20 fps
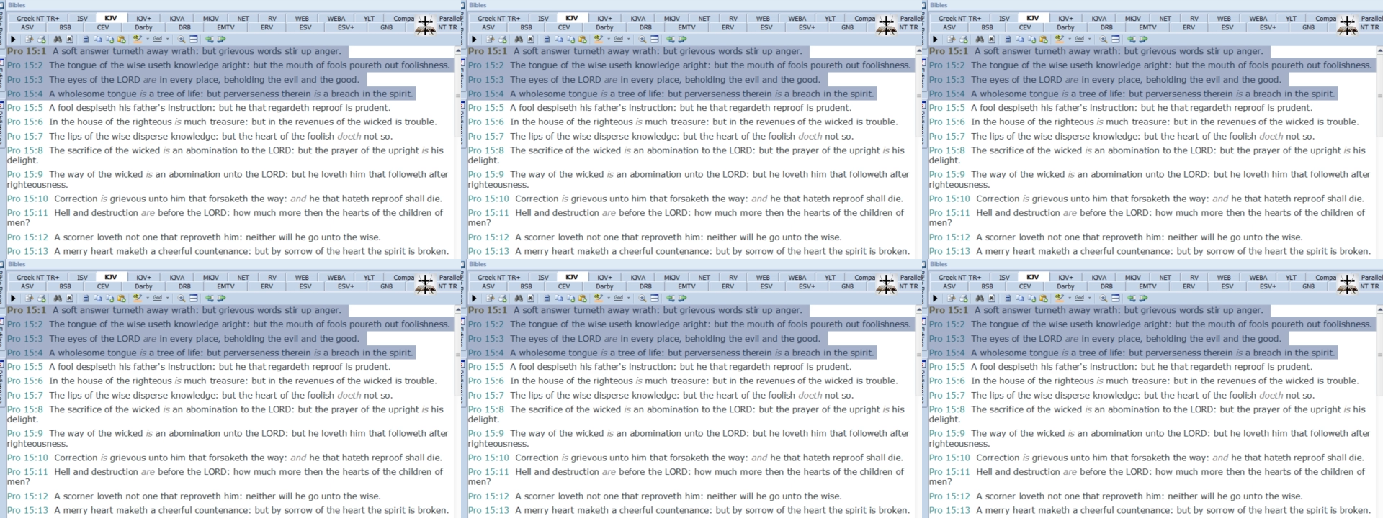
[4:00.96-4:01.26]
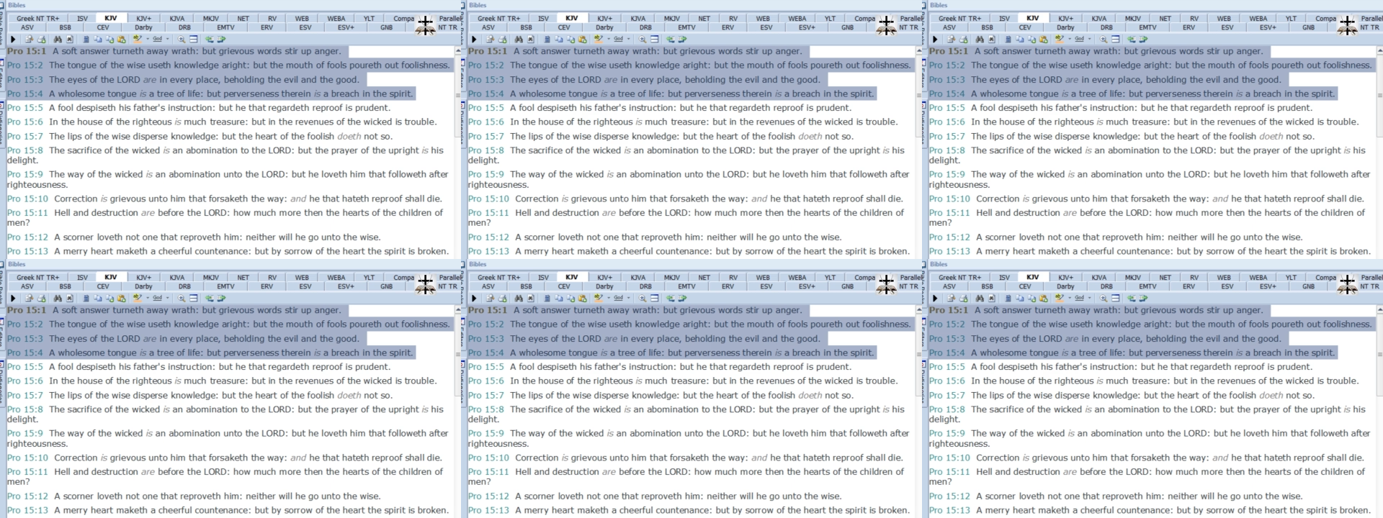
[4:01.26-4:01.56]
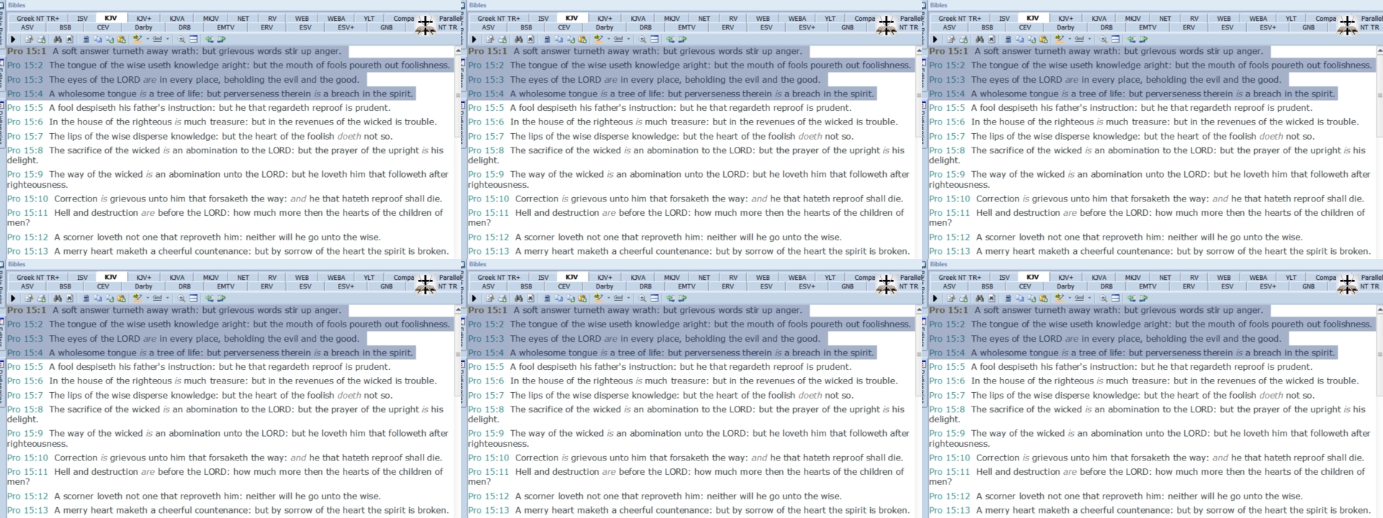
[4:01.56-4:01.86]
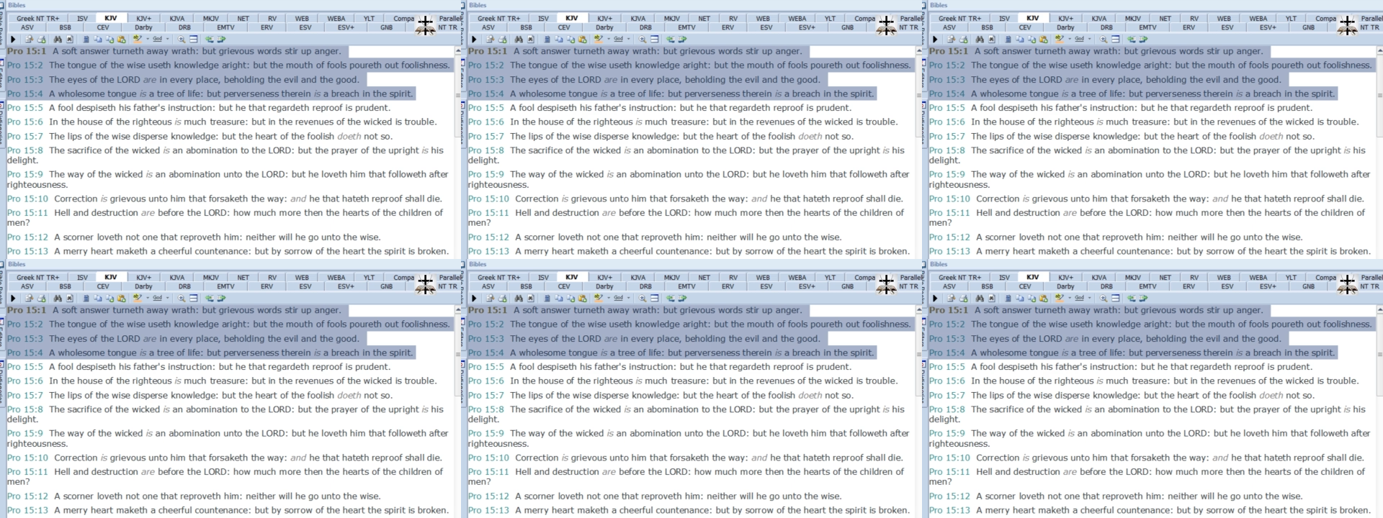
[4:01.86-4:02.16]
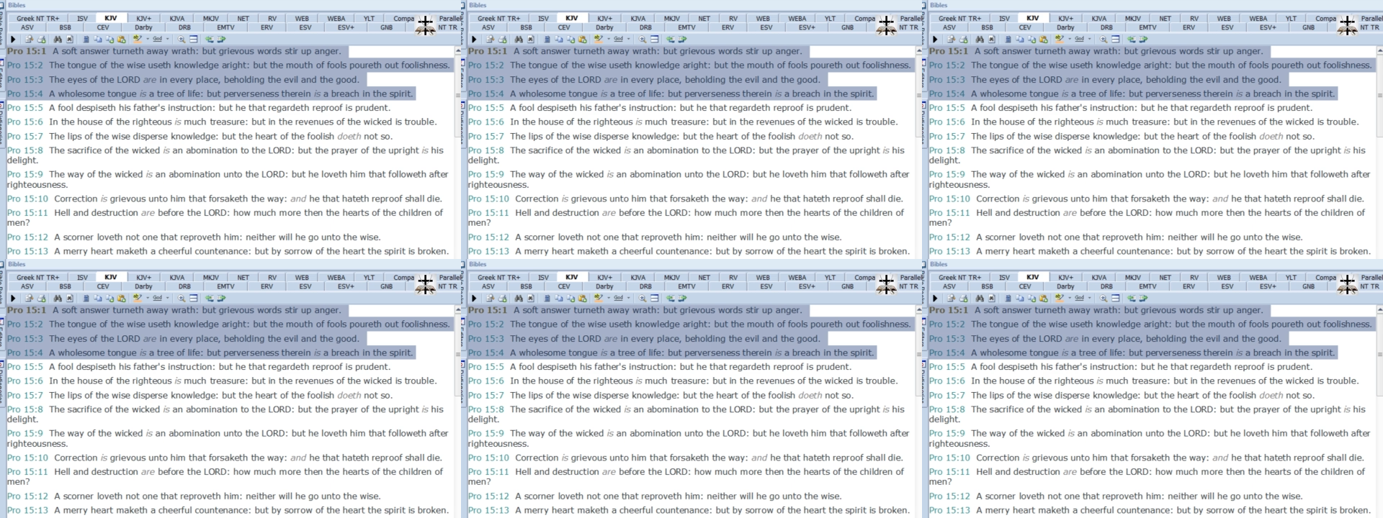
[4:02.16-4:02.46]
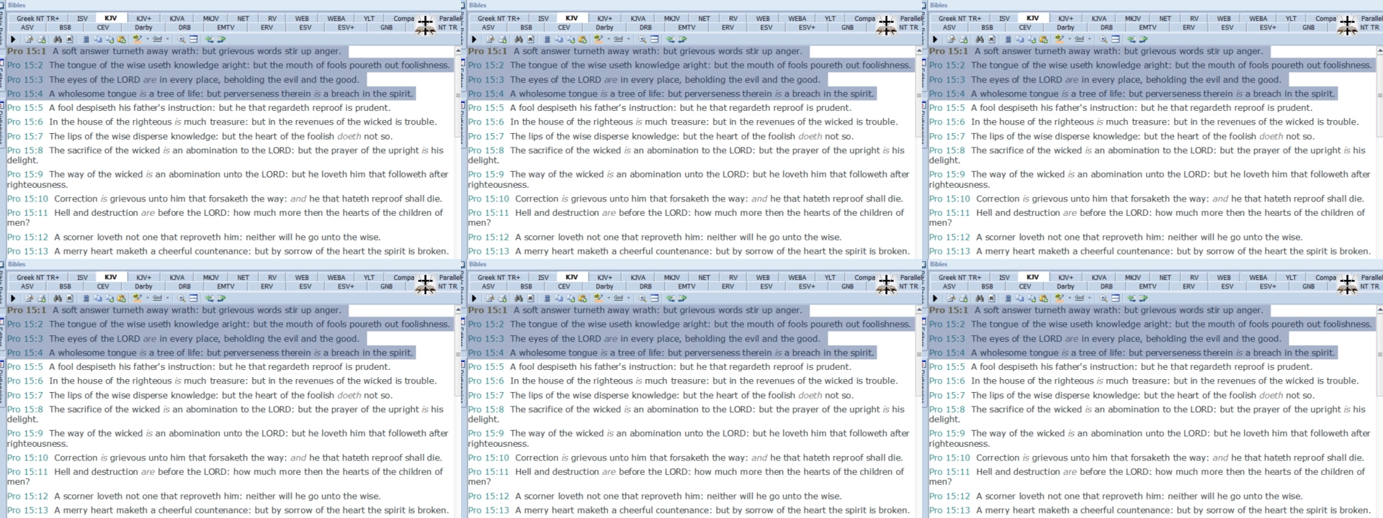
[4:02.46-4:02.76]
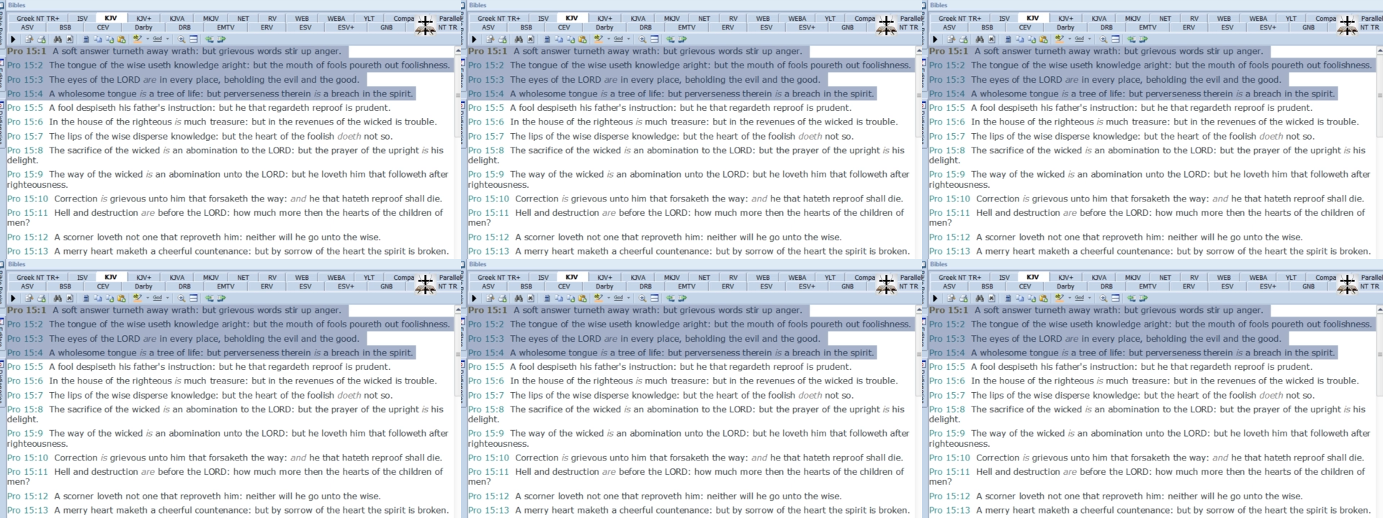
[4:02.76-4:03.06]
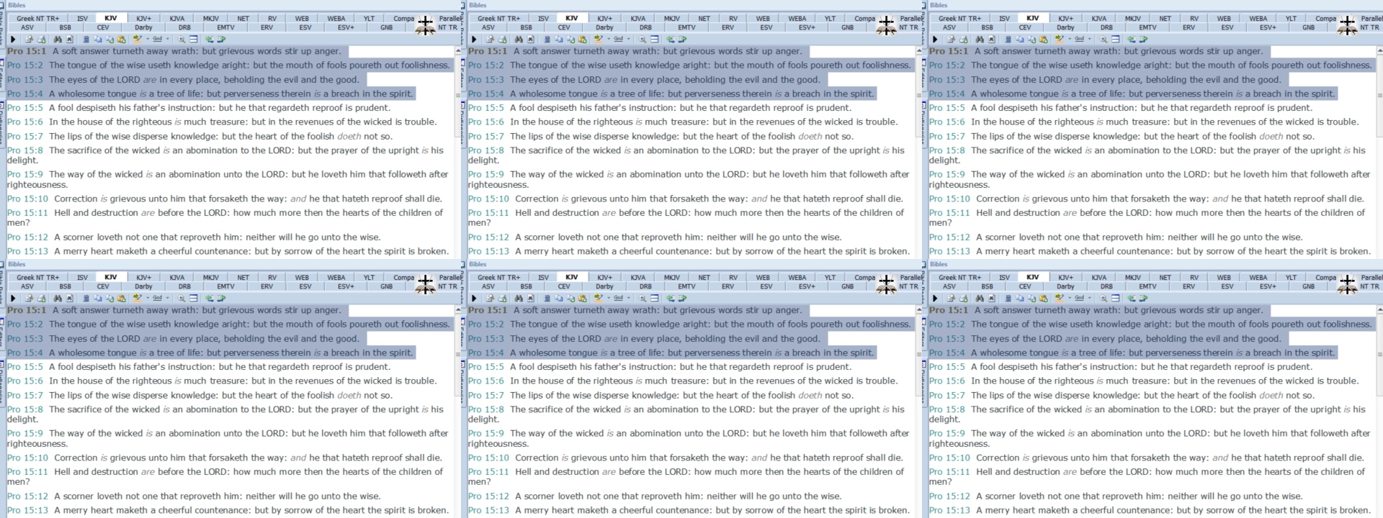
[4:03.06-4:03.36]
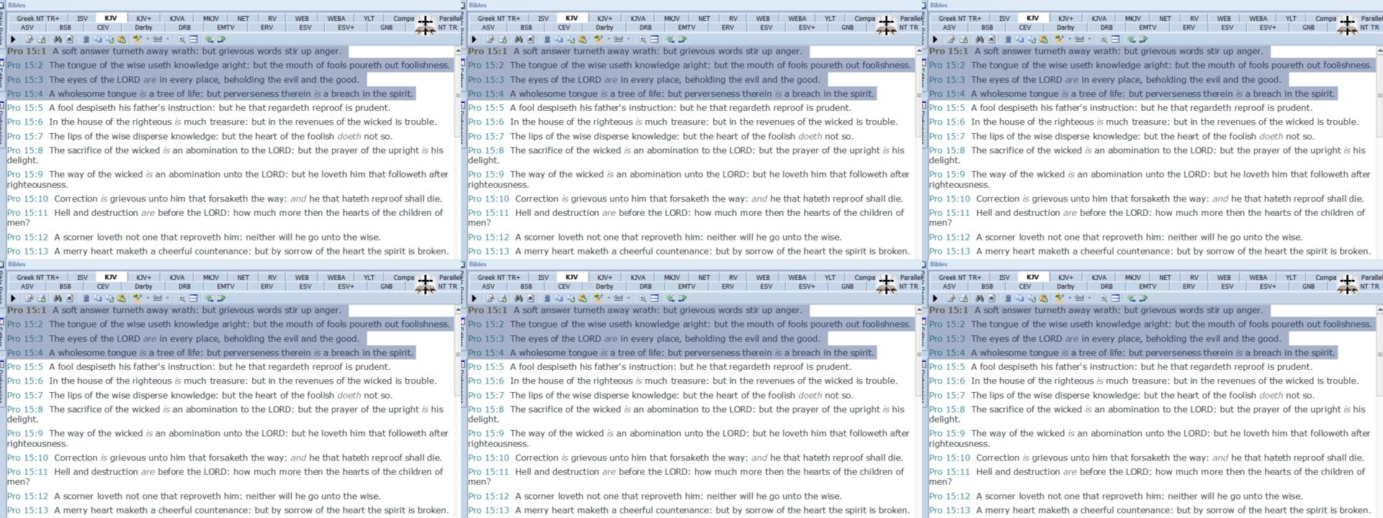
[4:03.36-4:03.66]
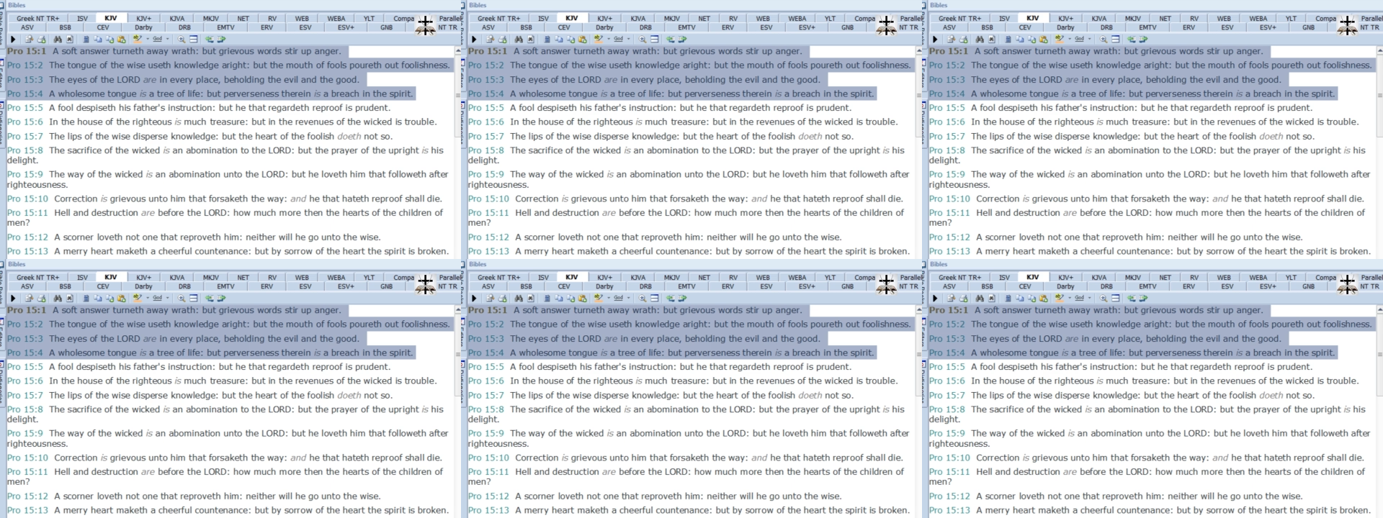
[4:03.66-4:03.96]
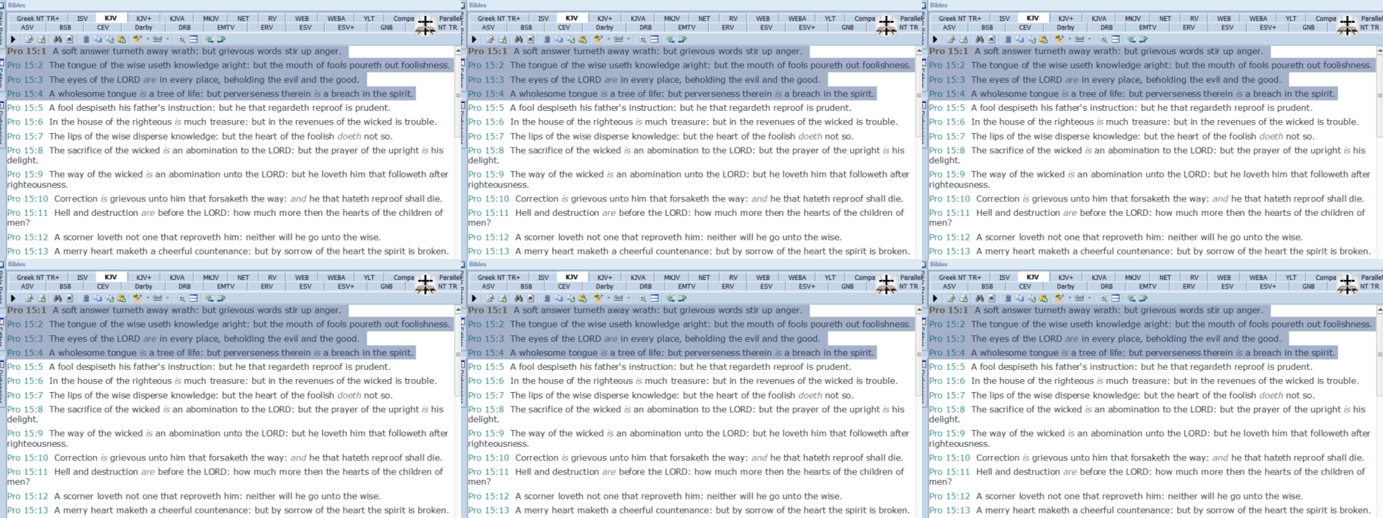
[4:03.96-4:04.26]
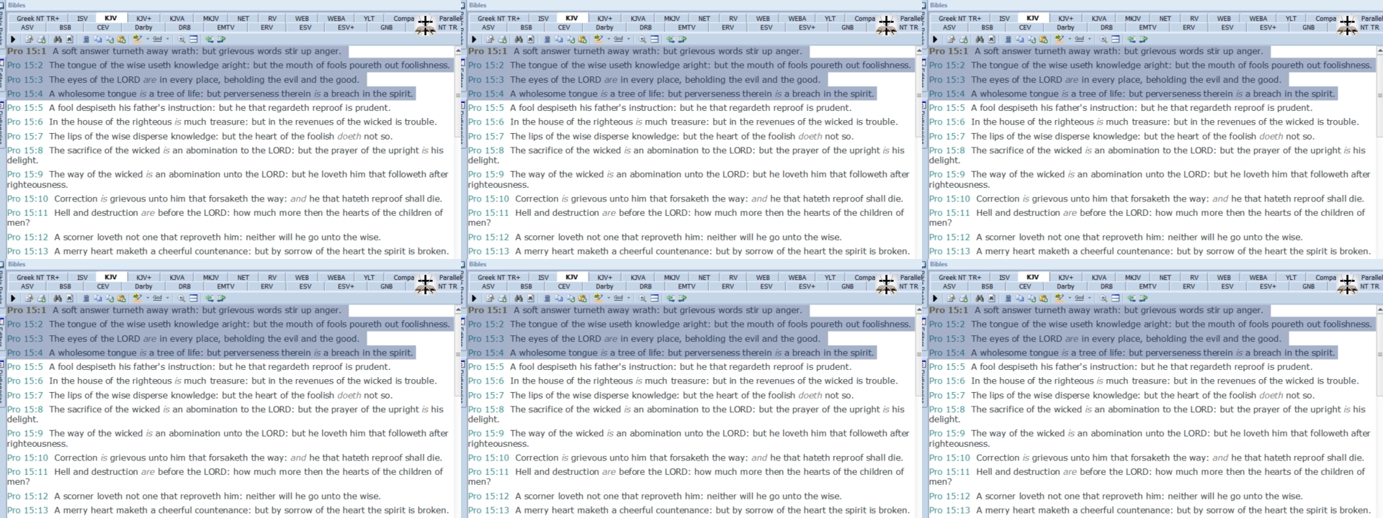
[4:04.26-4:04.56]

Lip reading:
(no speaker visible)